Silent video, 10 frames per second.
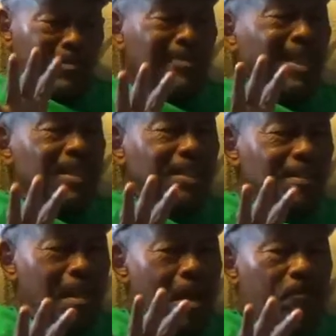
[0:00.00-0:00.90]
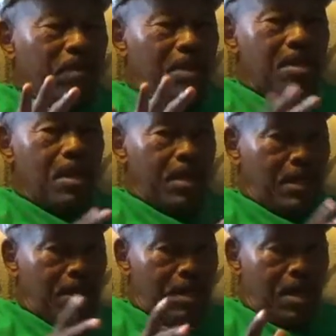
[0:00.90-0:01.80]
This is after he had
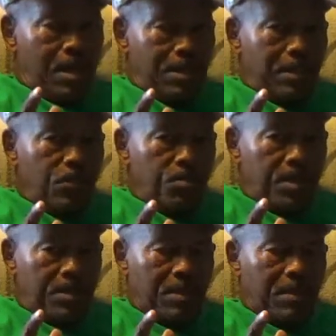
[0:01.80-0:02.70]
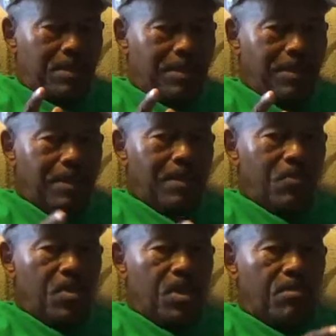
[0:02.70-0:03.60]
enlarged his business,
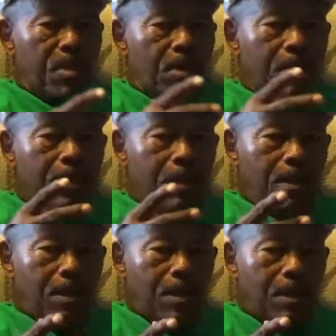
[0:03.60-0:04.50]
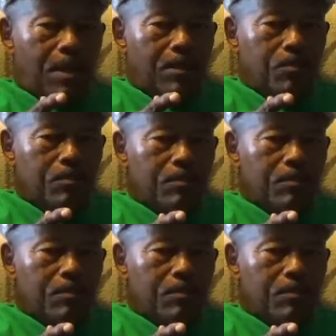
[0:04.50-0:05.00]
he had bought another car,